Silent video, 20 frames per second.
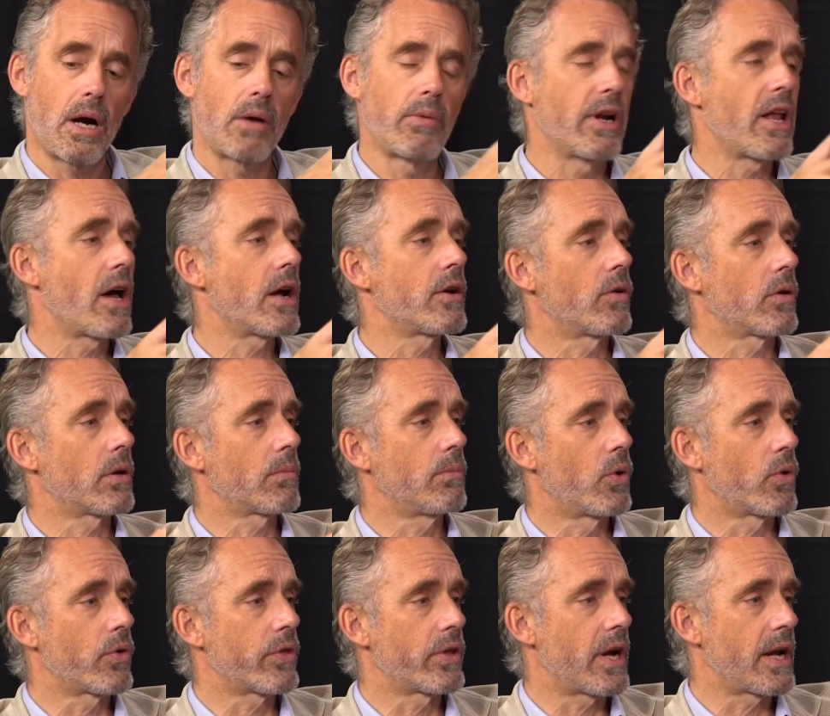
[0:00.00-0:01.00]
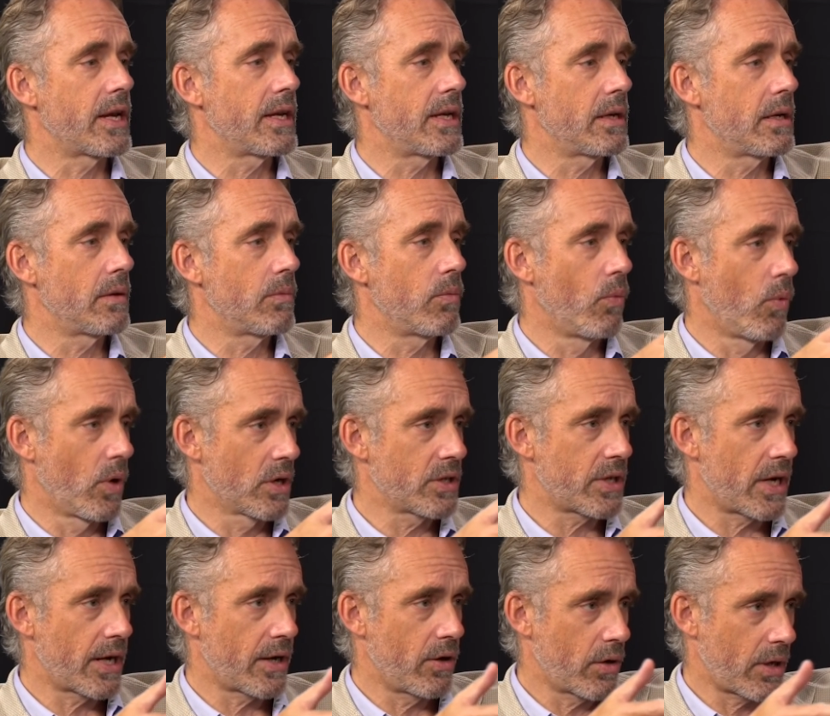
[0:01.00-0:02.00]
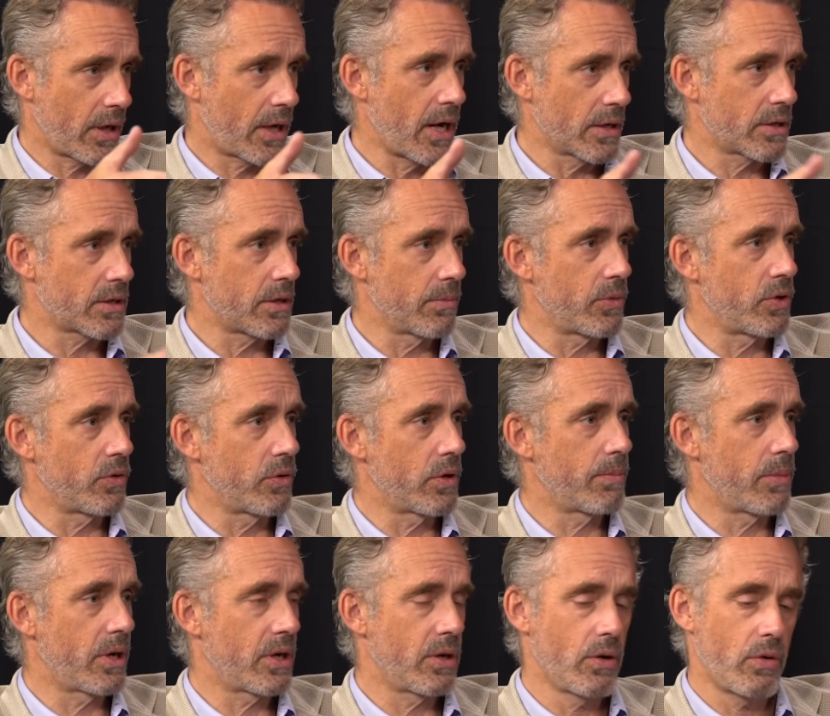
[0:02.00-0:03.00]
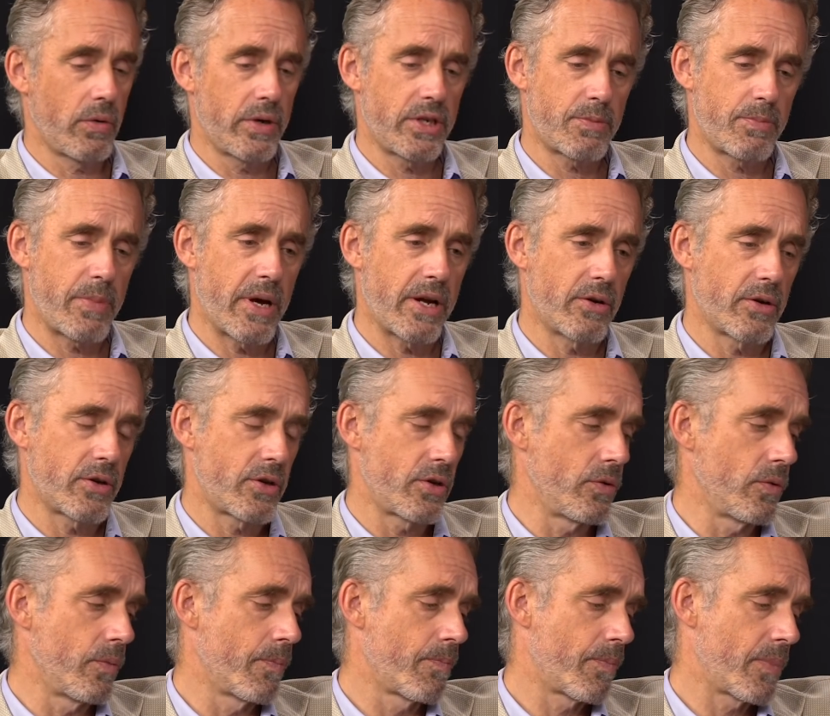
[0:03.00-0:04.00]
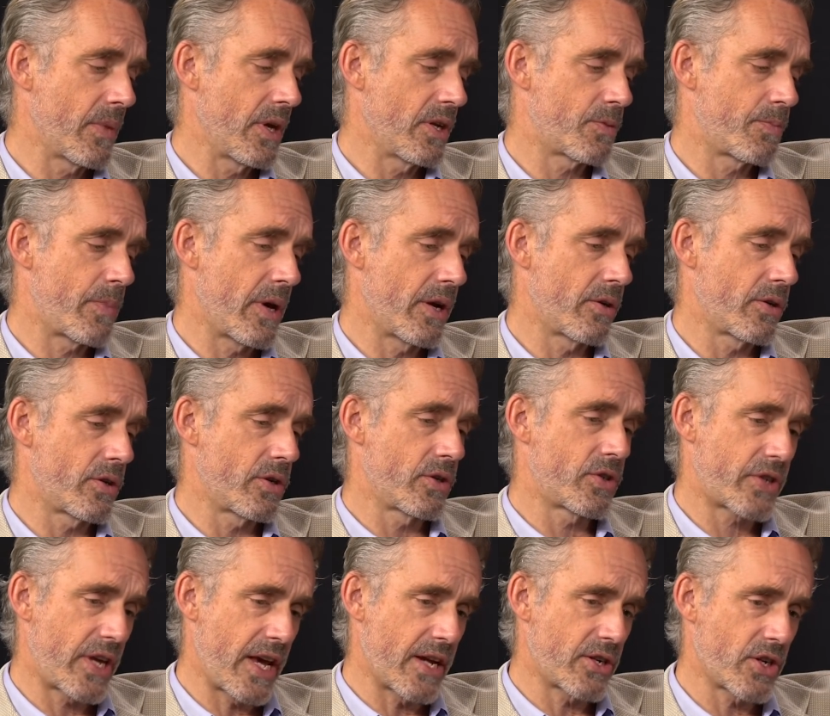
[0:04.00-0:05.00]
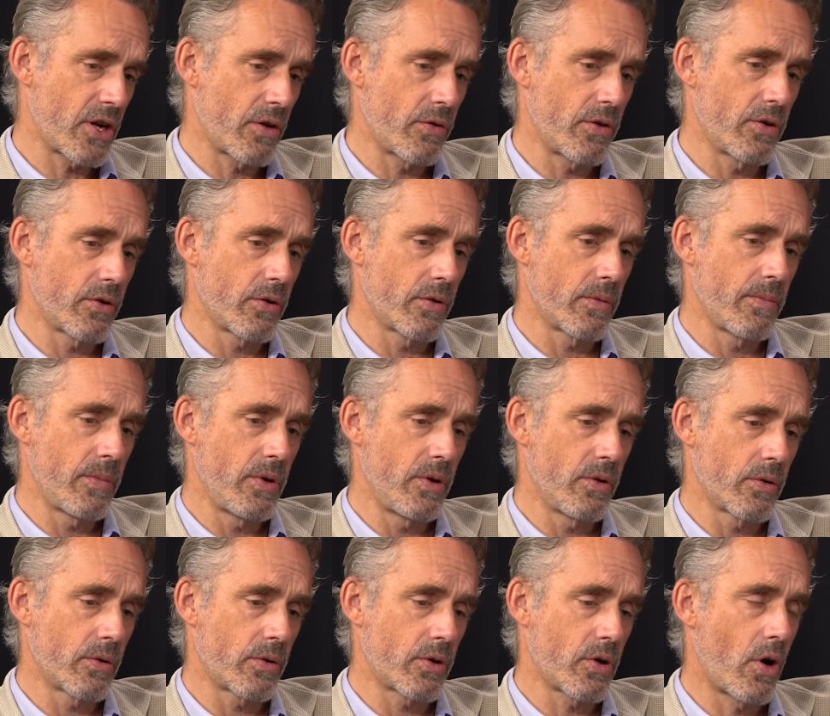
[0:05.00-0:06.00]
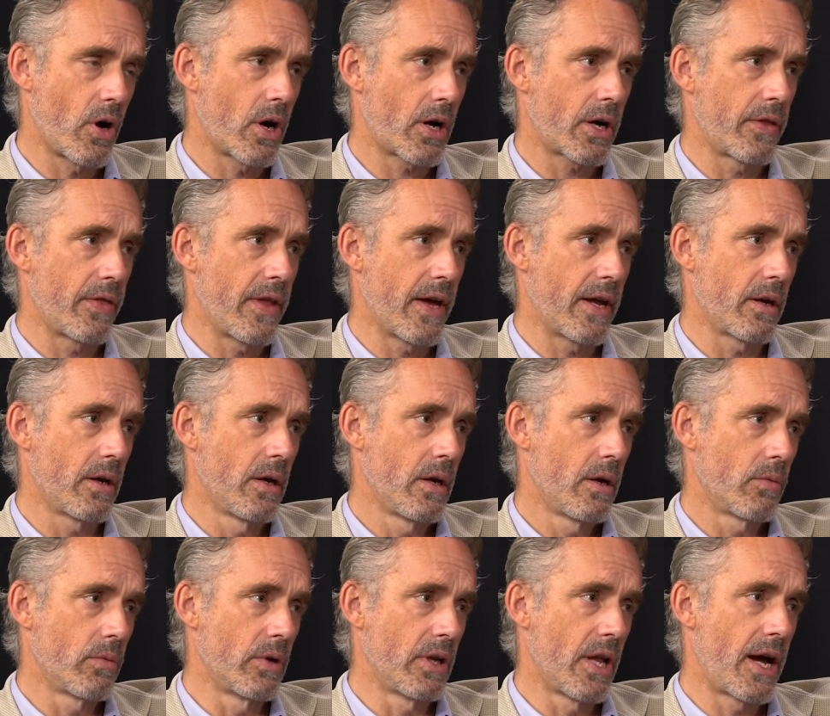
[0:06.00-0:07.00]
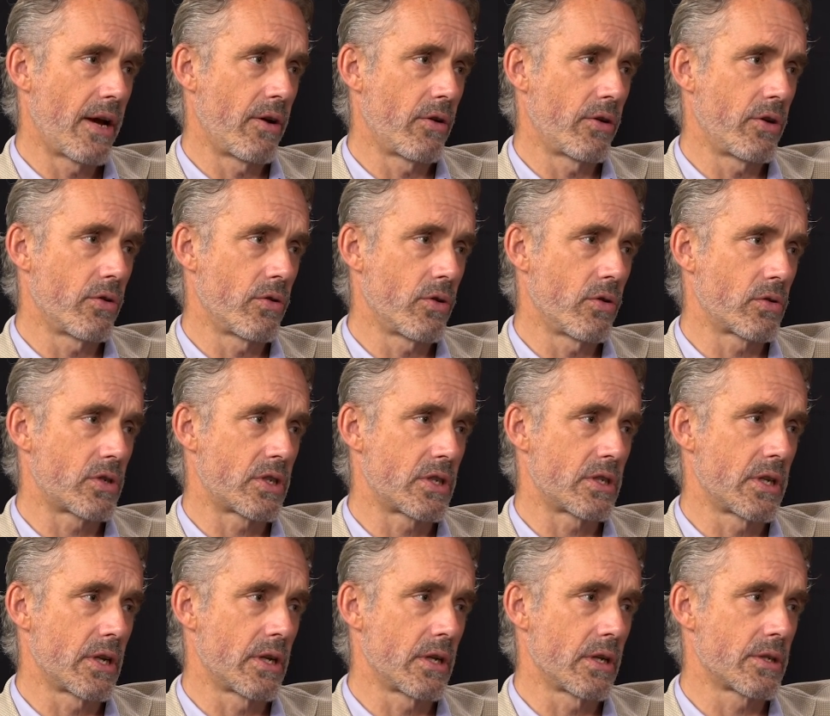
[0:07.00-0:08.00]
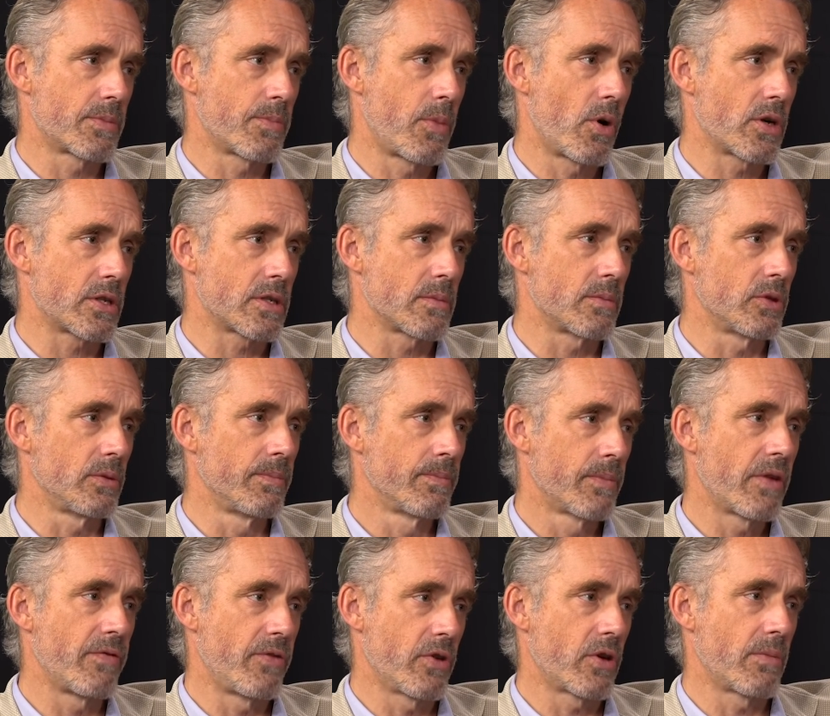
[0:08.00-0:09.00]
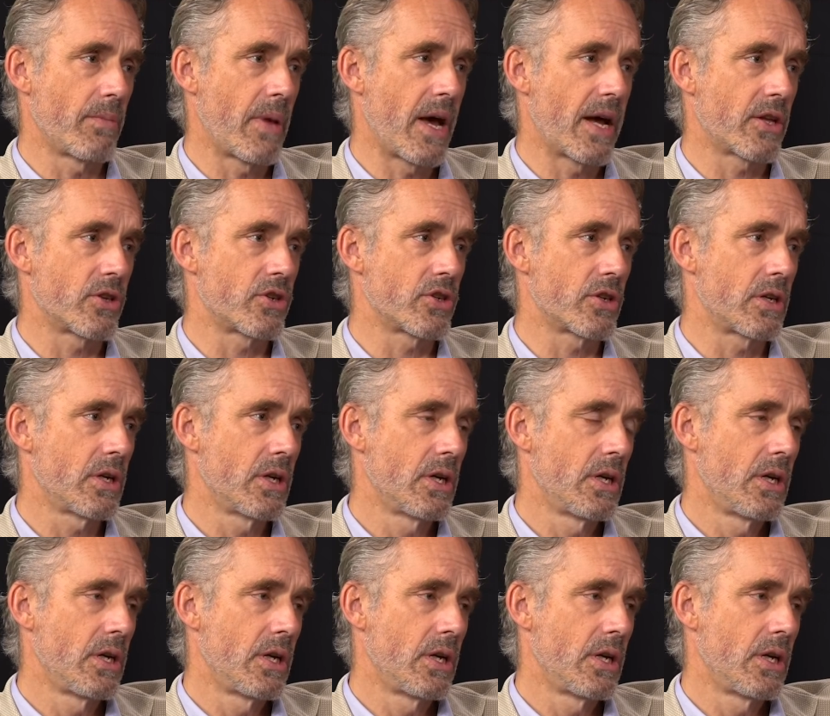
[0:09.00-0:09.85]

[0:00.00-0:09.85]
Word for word: I relied on it more than I did once I got accustomed to it. But no, it's better to it's better to sketch out your your talk and then rely on your notes as little as possible if you can manage it.